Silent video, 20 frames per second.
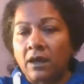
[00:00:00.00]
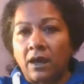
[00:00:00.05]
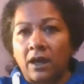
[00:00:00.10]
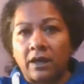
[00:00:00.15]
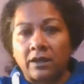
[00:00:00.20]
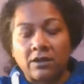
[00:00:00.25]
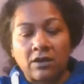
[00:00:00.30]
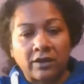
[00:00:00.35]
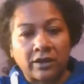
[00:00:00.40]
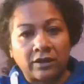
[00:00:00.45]

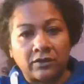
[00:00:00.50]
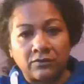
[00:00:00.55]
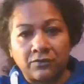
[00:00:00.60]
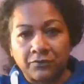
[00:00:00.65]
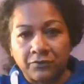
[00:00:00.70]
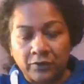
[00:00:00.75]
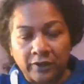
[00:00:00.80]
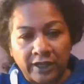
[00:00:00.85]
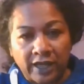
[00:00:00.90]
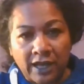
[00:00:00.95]
and I can
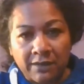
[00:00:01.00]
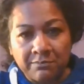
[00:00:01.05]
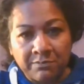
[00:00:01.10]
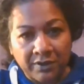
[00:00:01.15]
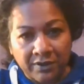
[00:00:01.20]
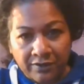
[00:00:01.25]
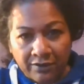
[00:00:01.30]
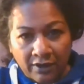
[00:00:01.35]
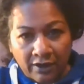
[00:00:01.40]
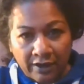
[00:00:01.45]
fully
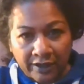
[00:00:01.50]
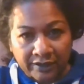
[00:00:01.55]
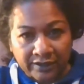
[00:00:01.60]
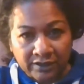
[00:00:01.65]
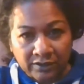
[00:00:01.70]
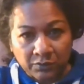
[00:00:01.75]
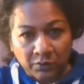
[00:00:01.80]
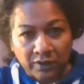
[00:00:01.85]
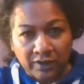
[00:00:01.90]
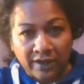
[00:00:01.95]

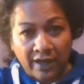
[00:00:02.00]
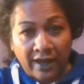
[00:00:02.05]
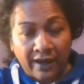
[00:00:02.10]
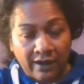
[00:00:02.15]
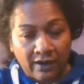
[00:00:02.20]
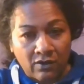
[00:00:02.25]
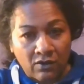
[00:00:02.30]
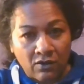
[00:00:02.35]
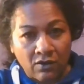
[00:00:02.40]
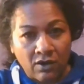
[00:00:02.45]
empathise with
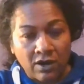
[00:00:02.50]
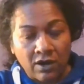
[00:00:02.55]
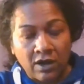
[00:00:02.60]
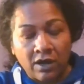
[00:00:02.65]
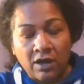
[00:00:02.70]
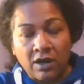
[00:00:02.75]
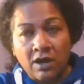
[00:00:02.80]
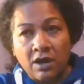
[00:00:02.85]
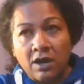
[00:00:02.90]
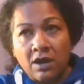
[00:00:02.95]
how
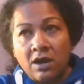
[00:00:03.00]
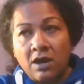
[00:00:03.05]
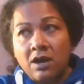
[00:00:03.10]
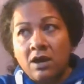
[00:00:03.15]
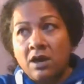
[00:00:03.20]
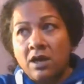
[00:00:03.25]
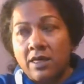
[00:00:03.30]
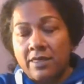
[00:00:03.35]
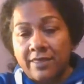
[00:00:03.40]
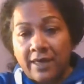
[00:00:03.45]

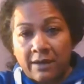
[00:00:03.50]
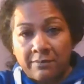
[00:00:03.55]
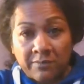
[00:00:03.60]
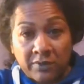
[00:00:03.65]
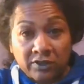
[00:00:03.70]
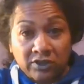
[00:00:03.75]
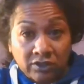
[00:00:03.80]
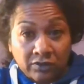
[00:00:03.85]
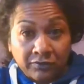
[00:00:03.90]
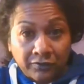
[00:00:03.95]
that
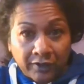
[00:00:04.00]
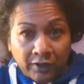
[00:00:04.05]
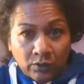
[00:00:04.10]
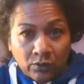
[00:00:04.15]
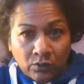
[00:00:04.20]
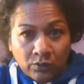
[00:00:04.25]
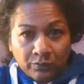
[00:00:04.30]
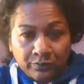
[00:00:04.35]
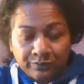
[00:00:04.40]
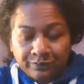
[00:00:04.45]
must feel.
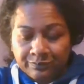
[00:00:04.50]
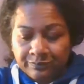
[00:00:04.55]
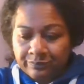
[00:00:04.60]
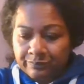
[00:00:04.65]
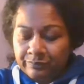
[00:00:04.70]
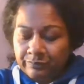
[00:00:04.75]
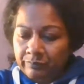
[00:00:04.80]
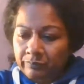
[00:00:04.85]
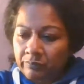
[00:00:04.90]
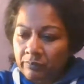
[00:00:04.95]

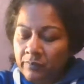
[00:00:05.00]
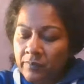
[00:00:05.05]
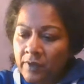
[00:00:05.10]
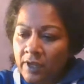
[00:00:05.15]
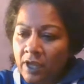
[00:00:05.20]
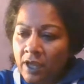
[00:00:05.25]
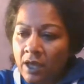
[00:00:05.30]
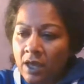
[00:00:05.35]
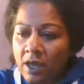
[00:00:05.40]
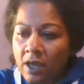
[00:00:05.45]

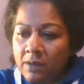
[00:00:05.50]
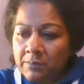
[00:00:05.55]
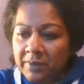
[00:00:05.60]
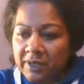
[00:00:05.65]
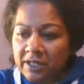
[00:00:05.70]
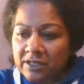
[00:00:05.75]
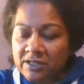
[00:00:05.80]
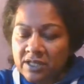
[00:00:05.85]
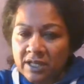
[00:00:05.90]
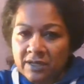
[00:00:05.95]

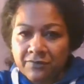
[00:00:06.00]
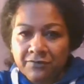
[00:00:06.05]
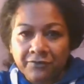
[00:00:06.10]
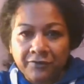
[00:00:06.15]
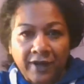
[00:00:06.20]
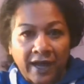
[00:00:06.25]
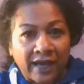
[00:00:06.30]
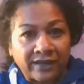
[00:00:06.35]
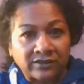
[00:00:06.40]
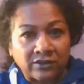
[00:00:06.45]
Because if
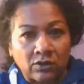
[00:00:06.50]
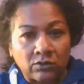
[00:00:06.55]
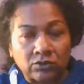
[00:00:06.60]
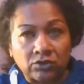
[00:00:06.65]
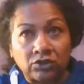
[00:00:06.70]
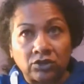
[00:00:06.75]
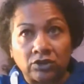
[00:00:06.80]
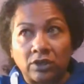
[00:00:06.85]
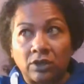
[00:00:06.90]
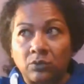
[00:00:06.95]
for
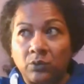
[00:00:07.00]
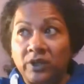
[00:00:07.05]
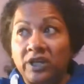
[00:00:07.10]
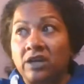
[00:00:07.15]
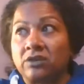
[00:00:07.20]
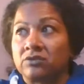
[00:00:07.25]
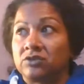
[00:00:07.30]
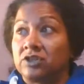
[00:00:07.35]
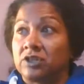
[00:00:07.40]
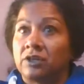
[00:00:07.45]
adults, you know, we
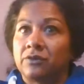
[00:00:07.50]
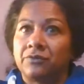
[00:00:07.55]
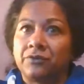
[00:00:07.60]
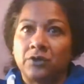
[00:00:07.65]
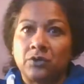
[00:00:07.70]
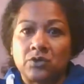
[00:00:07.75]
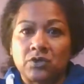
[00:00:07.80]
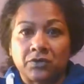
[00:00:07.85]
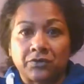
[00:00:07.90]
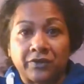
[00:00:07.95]
don't see a
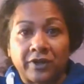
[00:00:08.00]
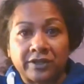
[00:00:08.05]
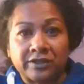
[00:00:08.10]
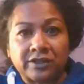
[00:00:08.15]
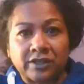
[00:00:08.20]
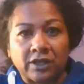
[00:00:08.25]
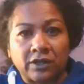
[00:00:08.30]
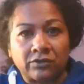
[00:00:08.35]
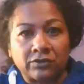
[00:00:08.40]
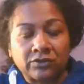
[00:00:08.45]
future for
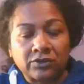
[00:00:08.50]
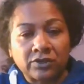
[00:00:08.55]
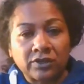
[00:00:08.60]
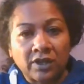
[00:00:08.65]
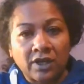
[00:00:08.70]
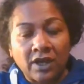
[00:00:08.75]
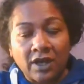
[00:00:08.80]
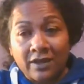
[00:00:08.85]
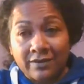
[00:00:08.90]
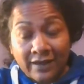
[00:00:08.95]
ourselves,
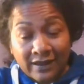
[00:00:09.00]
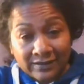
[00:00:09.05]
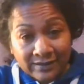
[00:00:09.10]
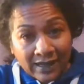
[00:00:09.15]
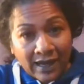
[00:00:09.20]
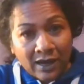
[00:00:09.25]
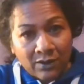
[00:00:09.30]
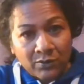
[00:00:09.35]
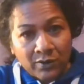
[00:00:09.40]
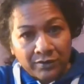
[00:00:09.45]
that's
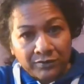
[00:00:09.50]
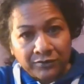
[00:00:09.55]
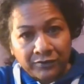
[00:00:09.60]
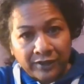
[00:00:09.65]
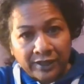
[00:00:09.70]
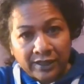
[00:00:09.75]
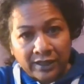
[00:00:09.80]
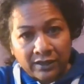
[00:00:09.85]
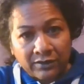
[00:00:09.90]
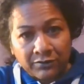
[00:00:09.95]
how we're
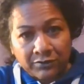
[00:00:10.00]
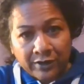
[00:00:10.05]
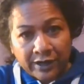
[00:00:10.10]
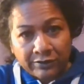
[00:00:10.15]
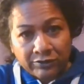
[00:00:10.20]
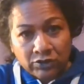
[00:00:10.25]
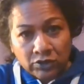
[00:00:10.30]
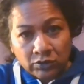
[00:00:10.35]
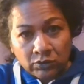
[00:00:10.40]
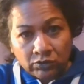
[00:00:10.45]
feeling for our
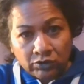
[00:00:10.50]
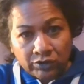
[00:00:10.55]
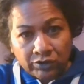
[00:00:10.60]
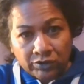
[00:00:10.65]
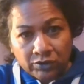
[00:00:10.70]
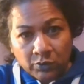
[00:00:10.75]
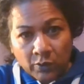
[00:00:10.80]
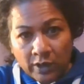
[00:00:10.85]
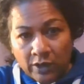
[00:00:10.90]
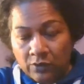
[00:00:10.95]
children
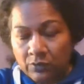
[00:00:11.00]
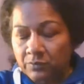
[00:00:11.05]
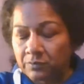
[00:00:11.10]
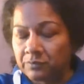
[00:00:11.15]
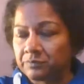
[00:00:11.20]
as well.